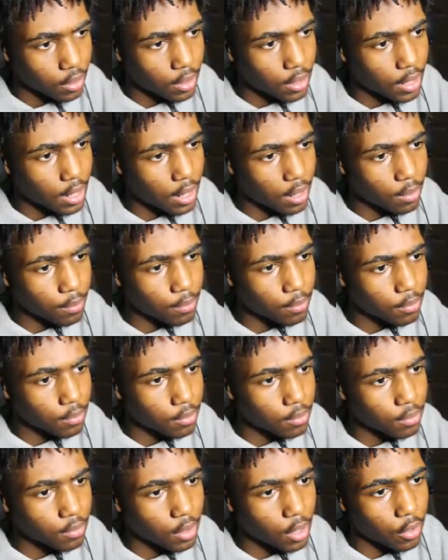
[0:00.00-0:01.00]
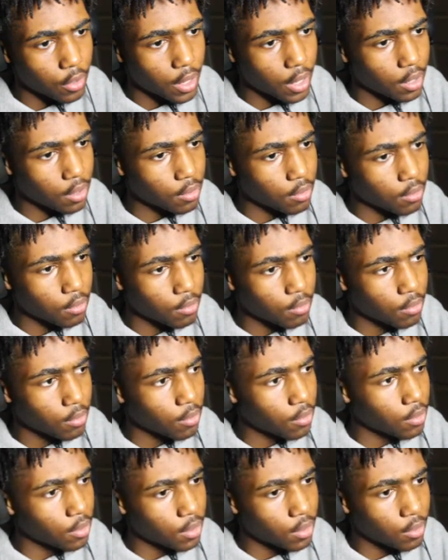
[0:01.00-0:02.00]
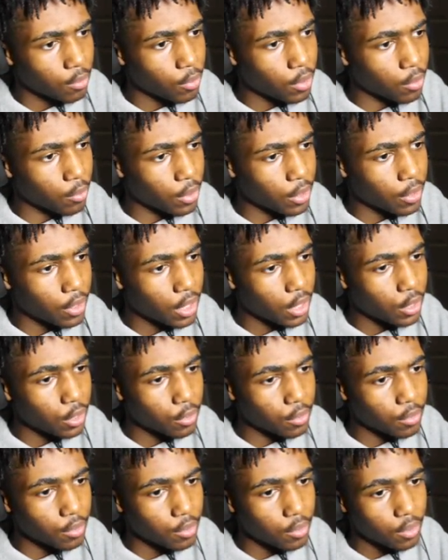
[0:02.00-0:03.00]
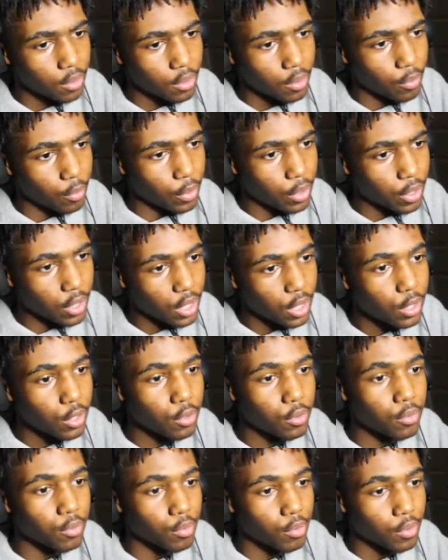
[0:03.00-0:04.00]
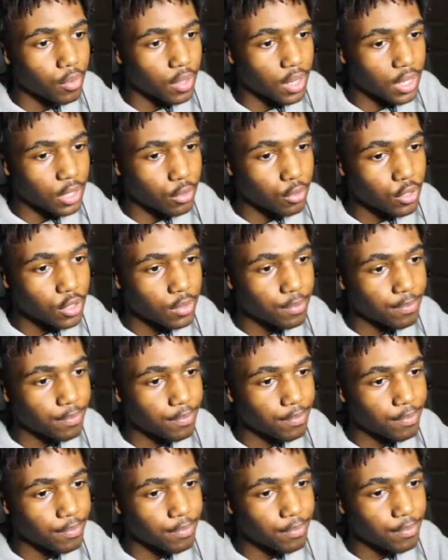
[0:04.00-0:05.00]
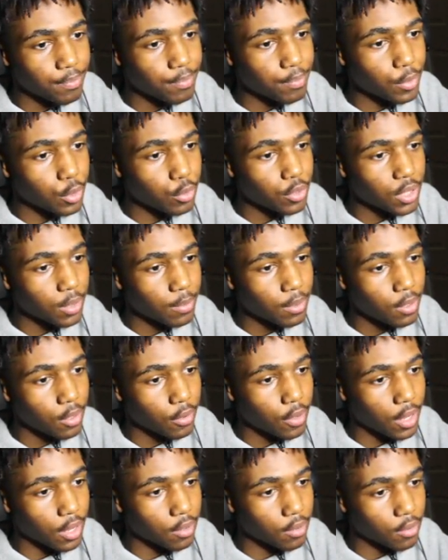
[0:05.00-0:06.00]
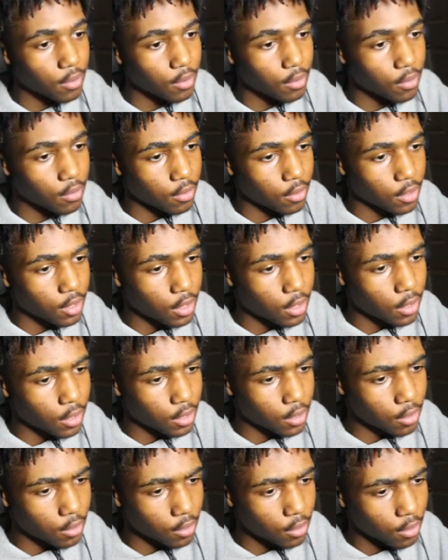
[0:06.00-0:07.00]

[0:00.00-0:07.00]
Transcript: Not up. Okay. What? What are you gonna do? What are you gonna do? Can you just do something? Okay. Good, good, good.